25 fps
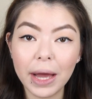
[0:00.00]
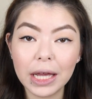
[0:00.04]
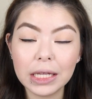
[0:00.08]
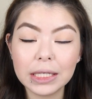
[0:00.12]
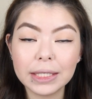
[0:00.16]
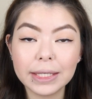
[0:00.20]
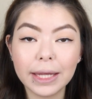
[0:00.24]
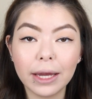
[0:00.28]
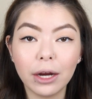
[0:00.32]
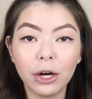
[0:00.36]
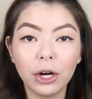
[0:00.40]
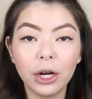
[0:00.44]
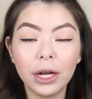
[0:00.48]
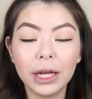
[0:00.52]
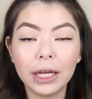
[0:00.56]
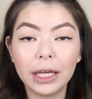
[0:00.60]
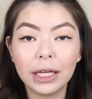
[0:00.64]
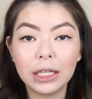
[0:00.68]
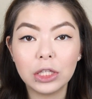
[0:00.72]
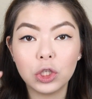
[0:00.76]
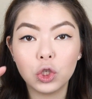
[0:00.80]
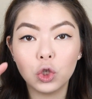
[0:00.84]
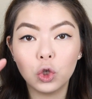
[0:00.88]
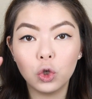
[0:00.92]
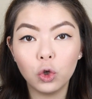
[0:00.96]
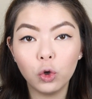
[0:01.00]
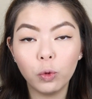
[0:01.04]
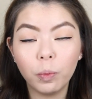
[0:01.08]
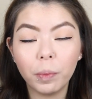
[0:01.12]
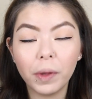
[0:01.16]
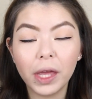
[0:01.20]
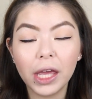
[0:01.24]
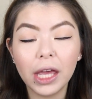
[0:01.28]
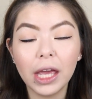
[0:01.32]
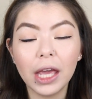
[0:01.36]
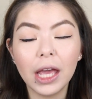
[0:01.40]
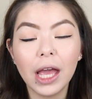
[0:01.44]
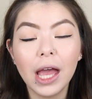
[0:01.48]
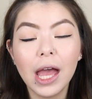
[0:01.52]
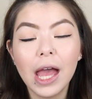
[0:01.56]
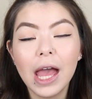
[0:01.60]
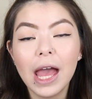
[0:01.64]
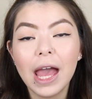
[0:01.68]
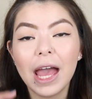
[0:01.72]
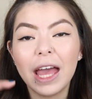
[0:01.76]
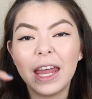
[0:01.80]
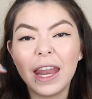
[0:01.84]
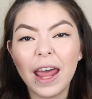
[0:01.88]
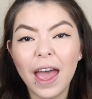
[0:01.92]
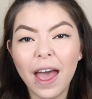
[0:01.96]
mascara, it gets goopy
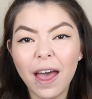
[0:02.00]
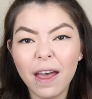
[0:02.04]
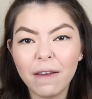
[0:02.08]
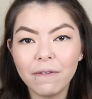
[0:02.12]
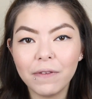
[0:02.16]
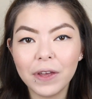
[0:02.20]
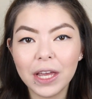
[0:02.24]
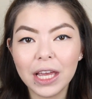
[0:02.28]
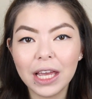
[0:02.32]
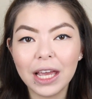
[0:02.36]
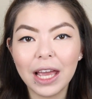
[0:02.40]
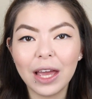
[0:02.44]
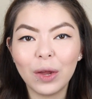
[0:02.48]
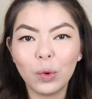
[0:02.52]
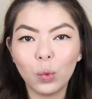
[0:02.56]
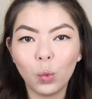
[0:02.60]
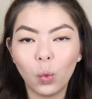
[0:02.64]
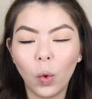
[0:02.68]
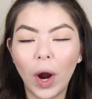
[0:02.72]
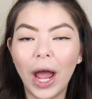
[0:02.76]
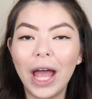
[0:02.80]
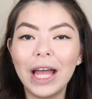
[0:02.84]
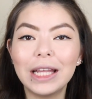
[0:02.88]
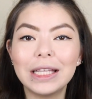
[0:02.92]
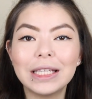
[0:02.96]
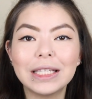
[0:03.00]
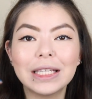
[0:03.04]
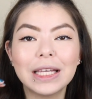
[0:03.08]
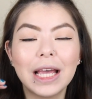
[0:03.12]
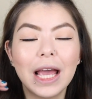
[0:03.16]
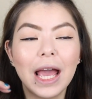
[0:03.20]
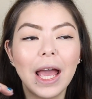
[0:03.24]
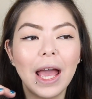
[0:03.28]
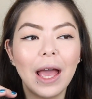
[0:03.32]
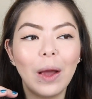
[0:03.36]
and heavy and wet,